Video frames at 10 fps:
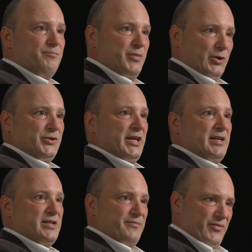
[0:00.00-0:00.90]

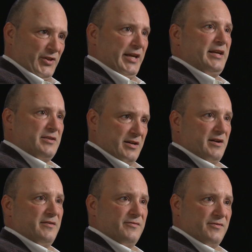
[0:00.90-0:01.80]
building complained
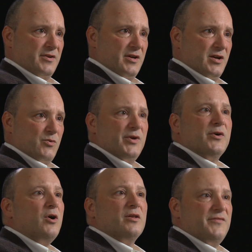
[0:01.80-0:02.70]
of with
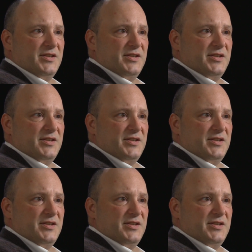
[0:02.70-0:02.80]
all of